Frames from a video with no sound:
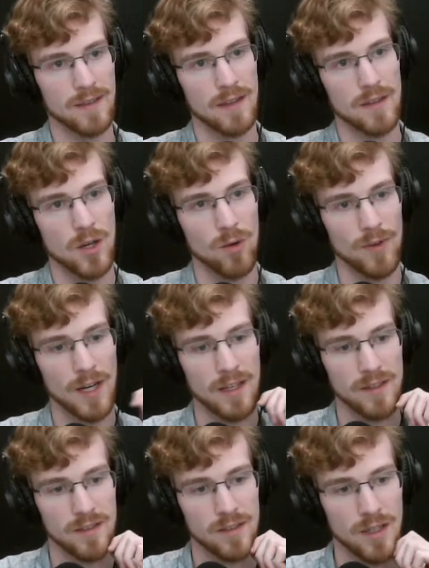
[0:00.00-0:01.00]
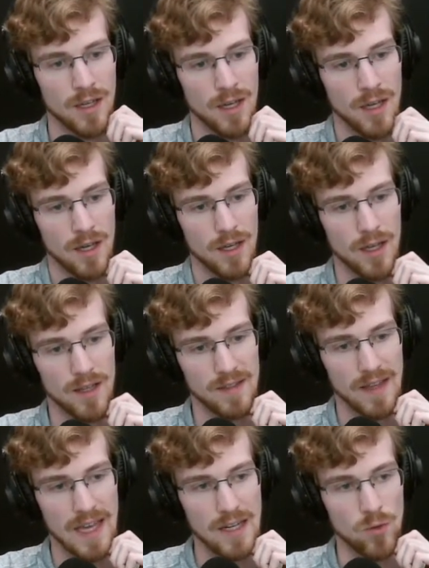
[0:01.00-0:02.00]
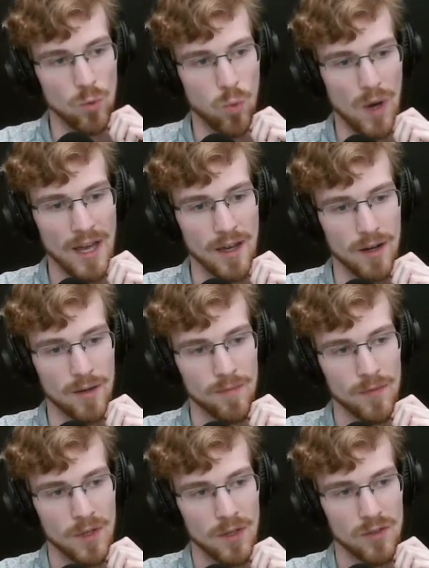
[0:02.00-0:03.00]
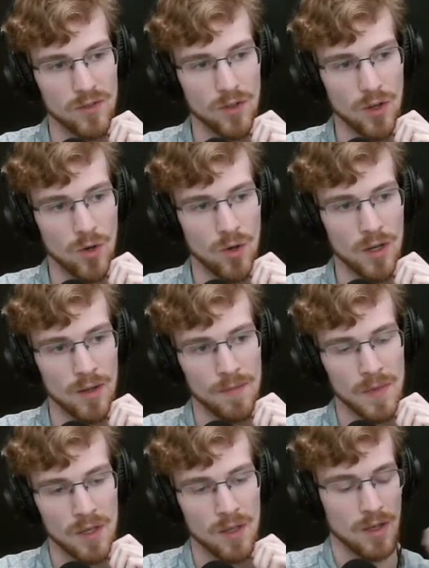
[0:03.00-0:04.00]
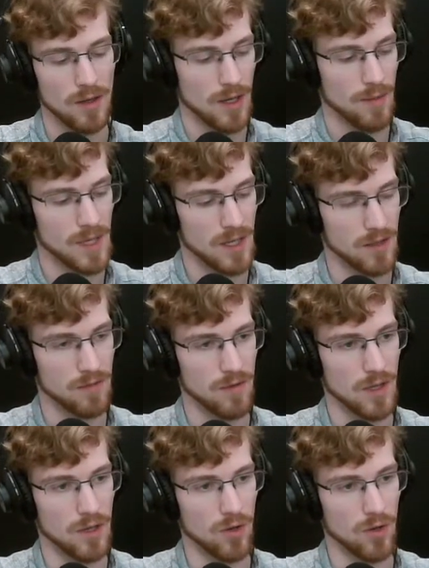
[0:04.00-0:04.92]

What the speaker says: in the overlays. It's hidden wire. So, I mean, it